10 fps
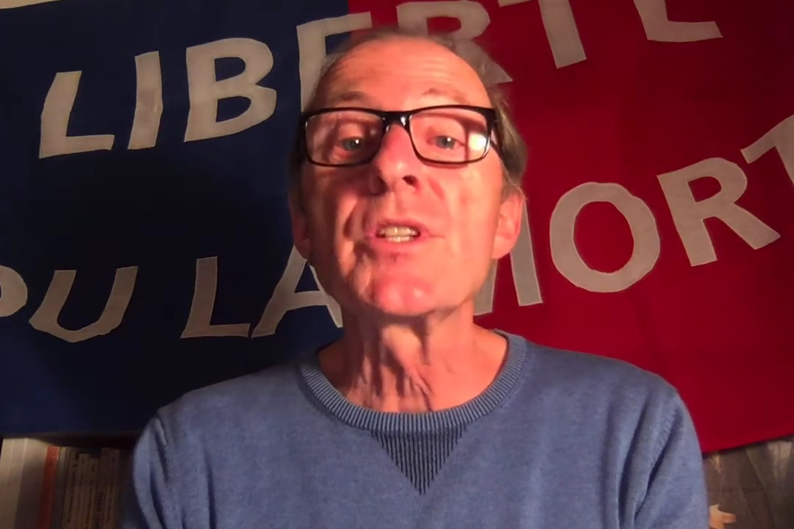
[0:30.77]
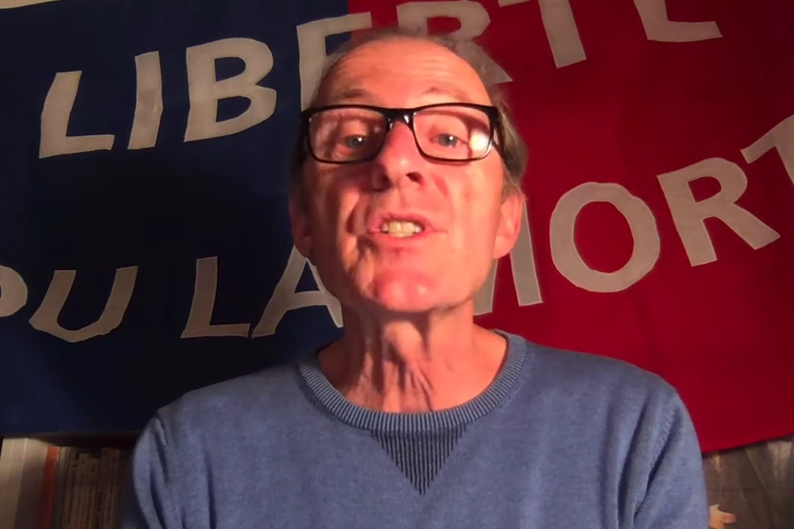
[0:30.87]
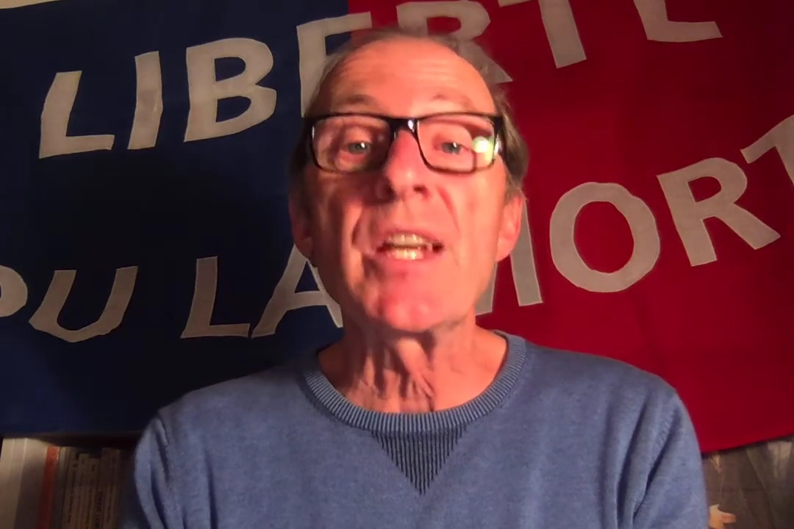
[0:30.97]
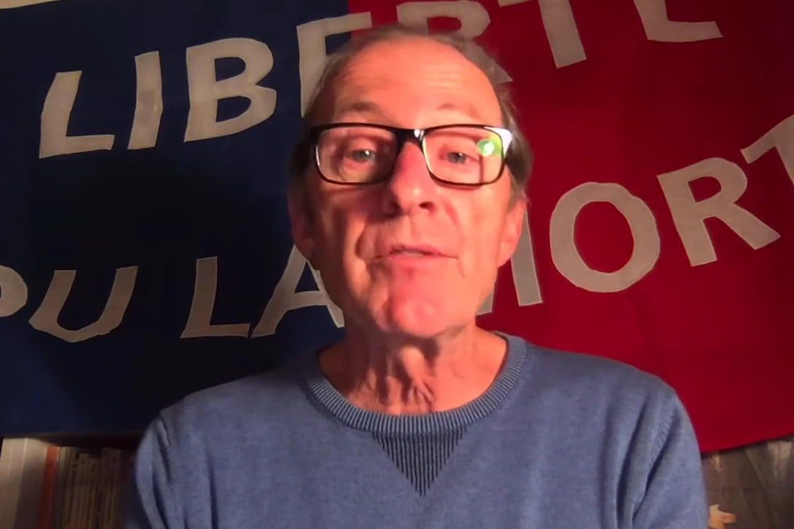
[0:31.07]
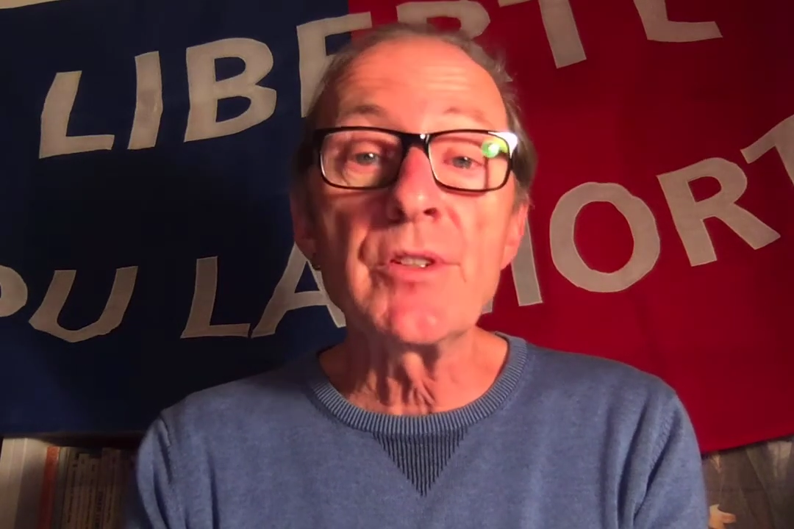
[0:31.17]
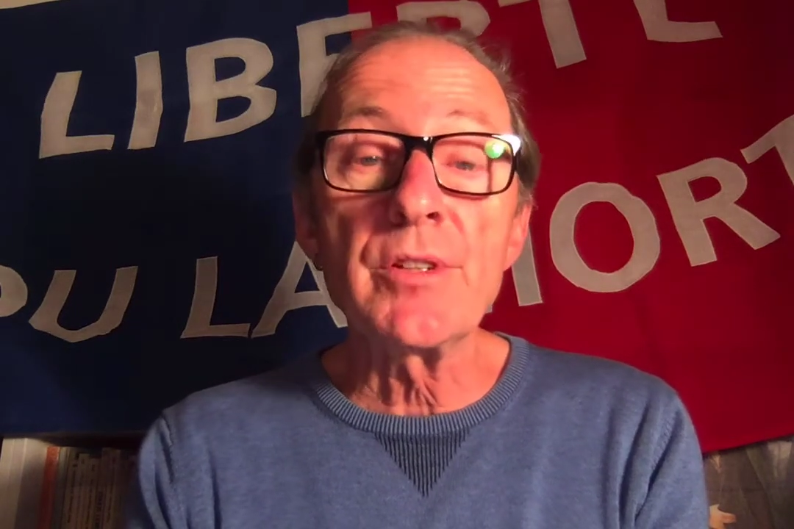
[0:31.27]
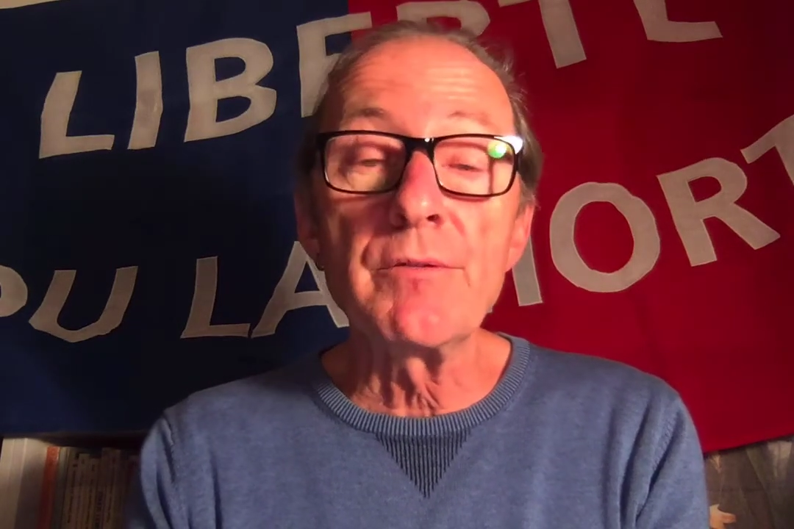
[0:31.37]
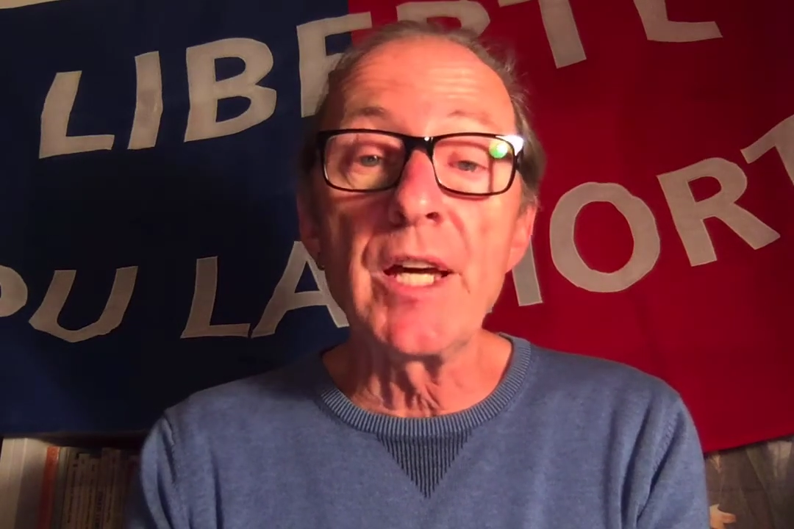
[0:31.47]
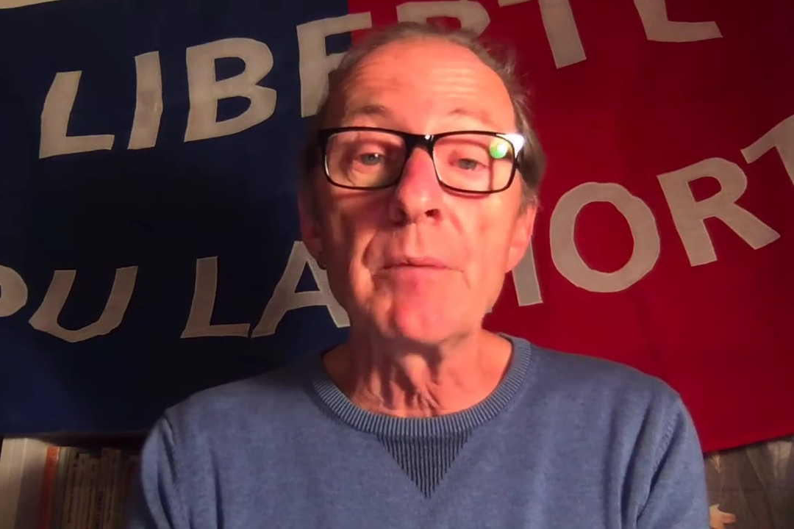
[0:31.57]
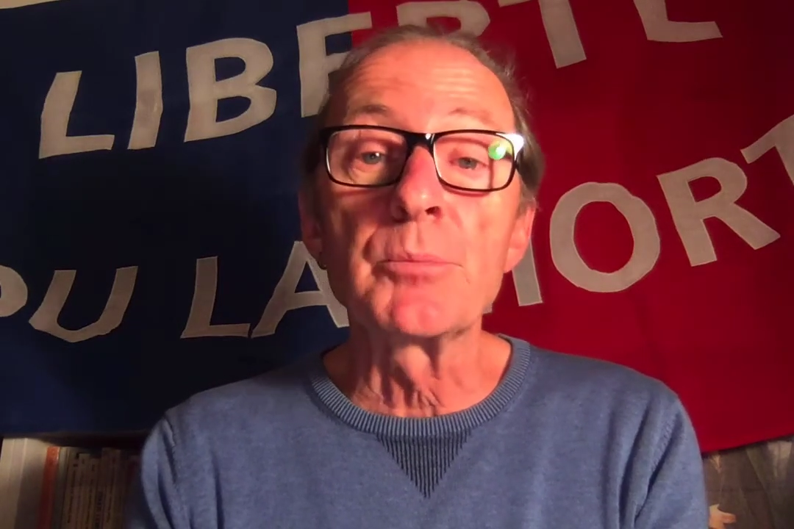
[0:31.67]
7th of
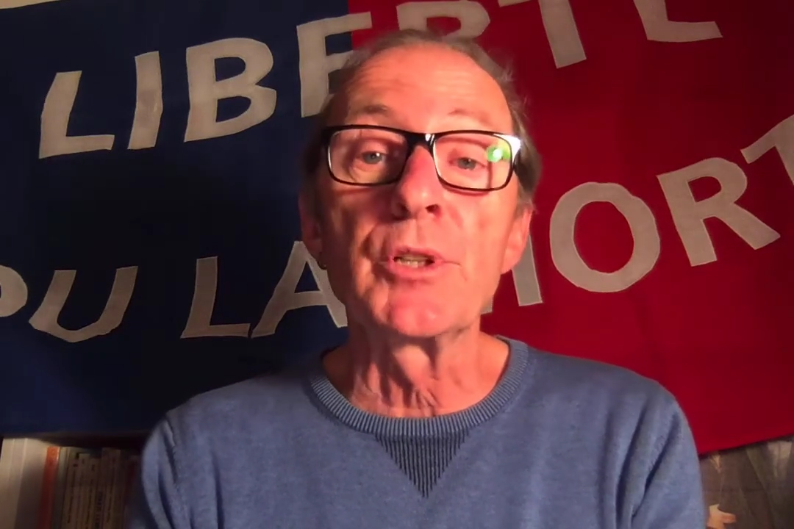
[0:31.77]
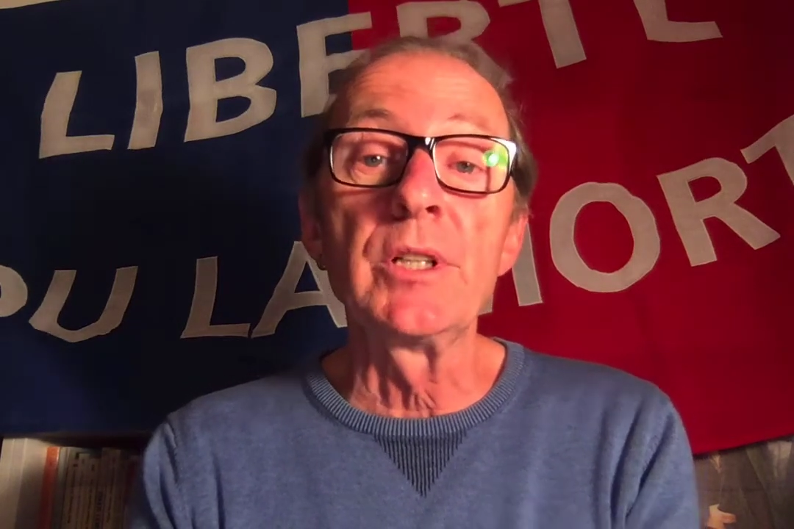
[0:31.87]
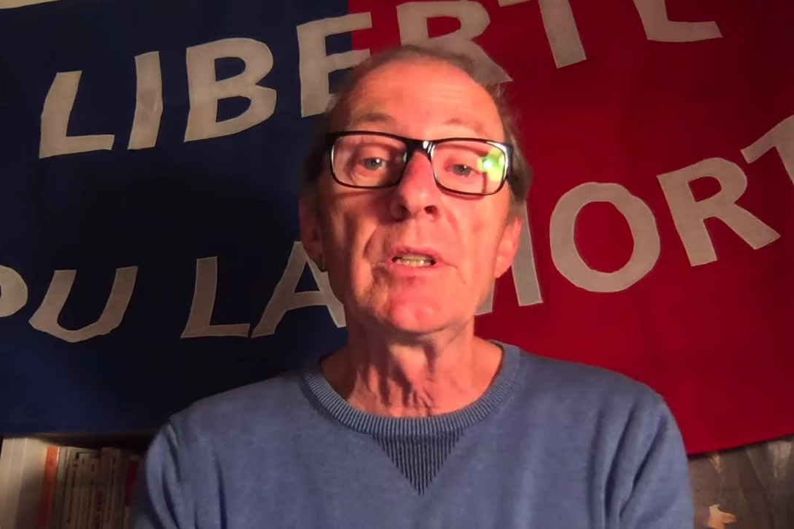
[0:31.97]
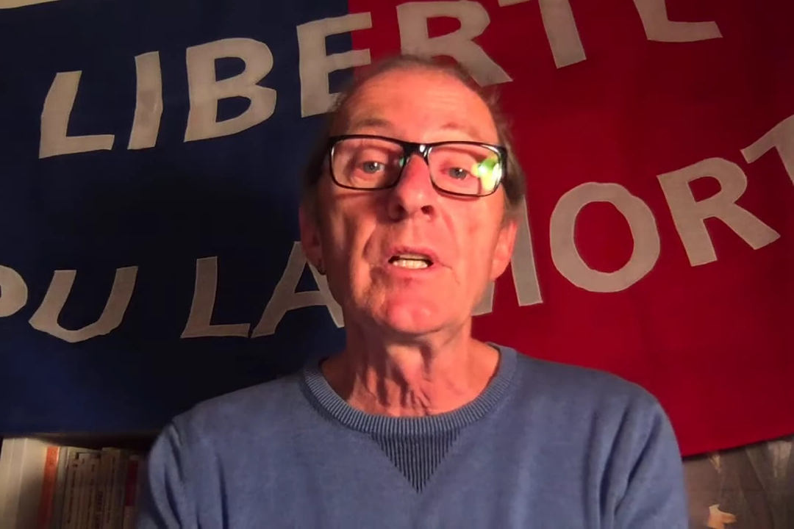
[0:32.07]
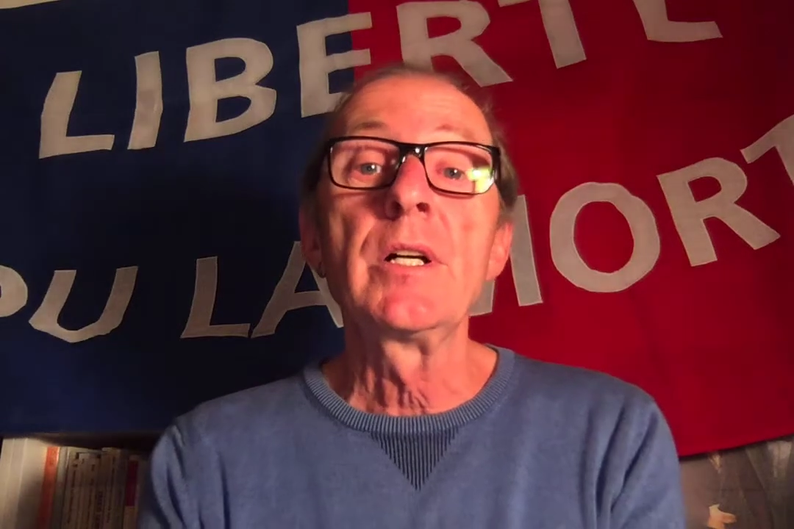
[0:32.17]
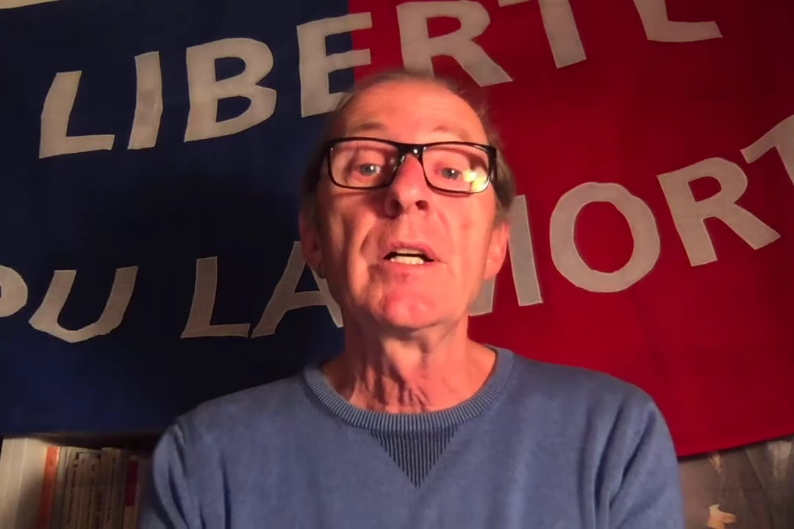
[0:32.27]
April,